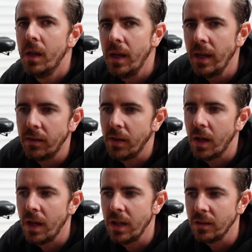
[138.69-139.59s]

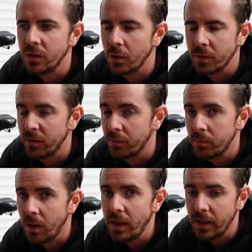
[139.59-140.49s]
it stops it
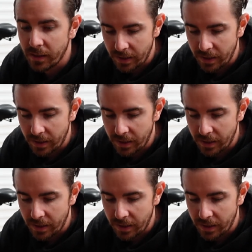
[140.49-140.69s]
from leaking.